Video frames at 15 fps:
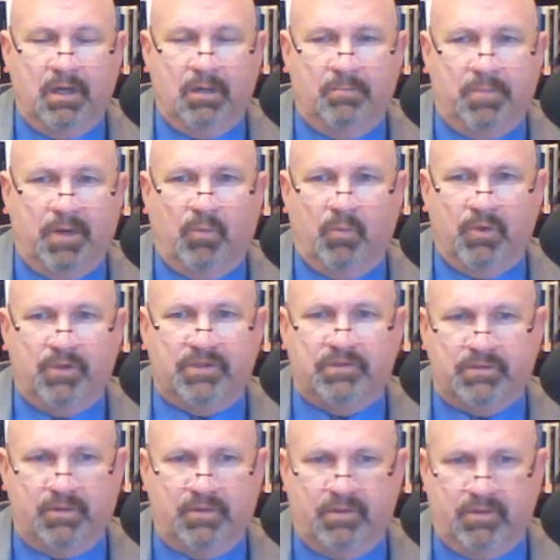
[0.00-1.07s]
But we're just
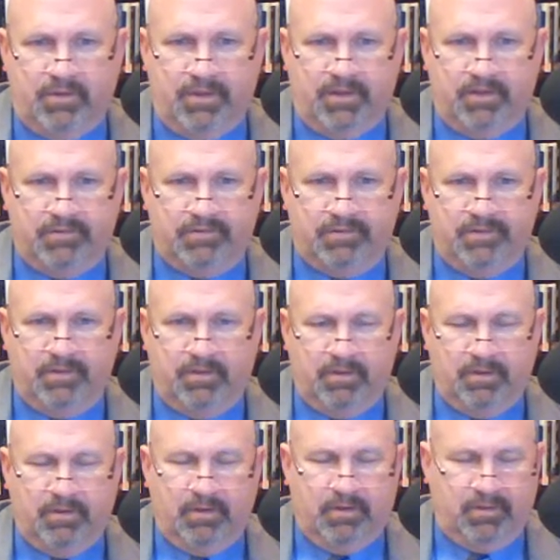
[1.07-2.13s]
going to list
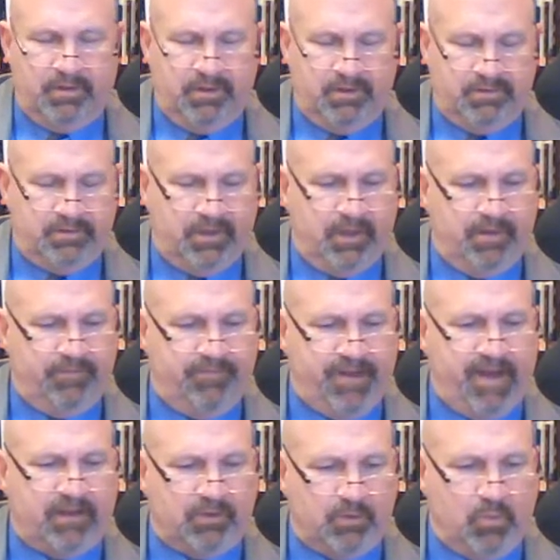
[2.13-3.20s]
these
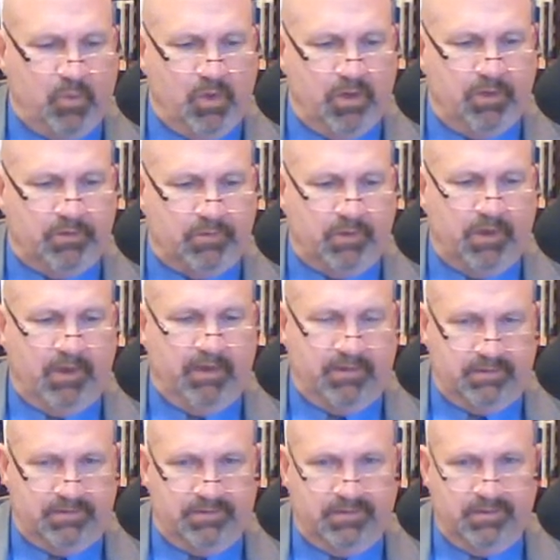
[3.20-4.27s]
factor one
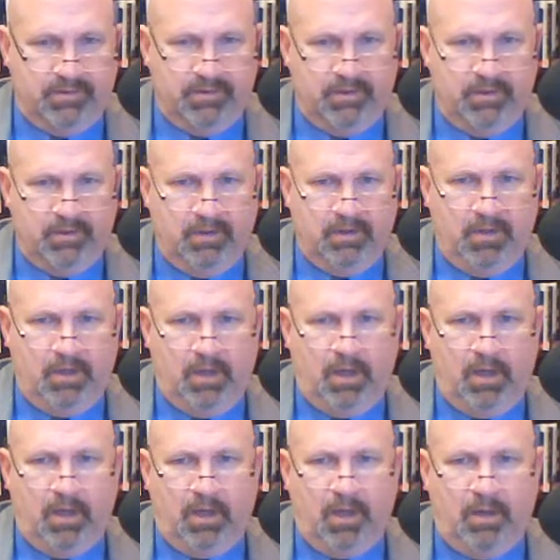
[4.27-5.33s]
traits
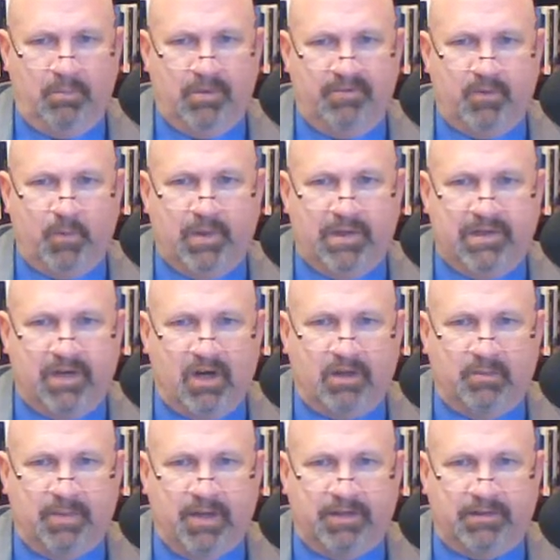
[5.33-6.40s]
before we talk
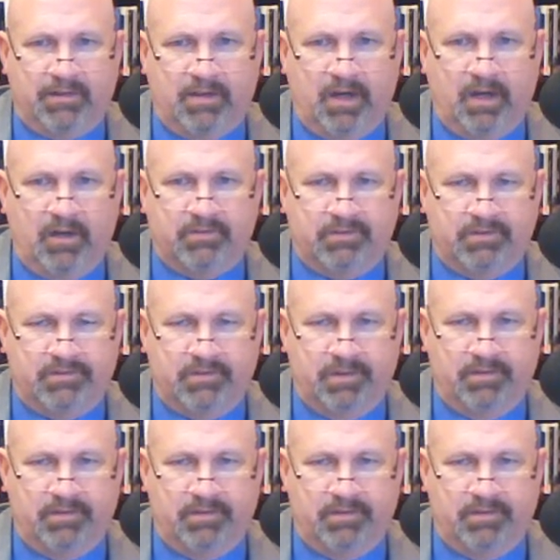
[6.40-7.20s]
about the causes